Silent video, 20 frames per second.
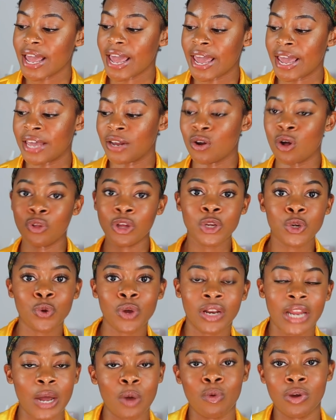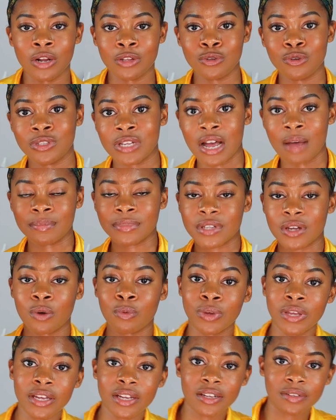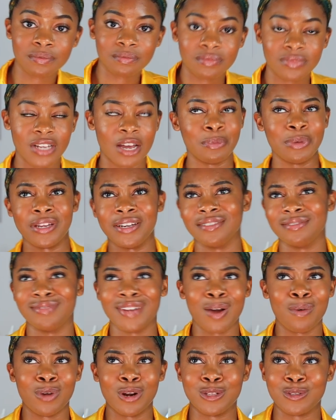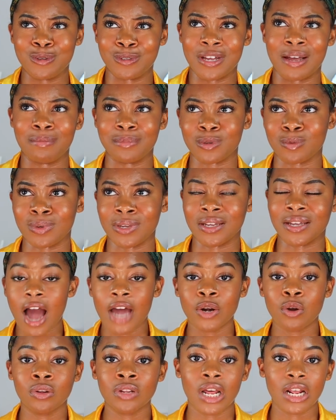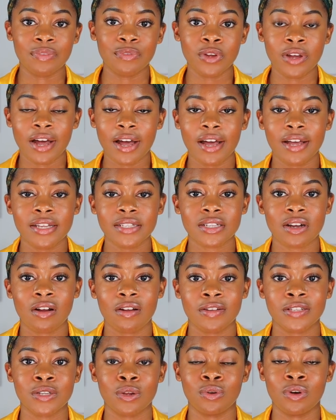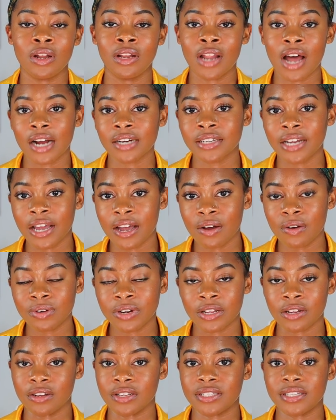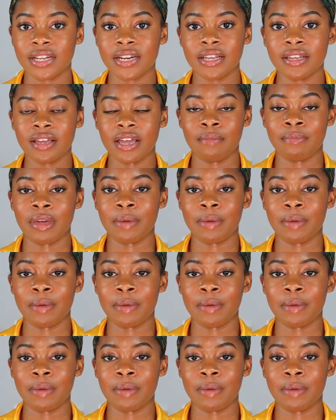and only do it like one or two times a week. I mean, not one or two times a week. I know a lot of you guys are still on lockdown in your city and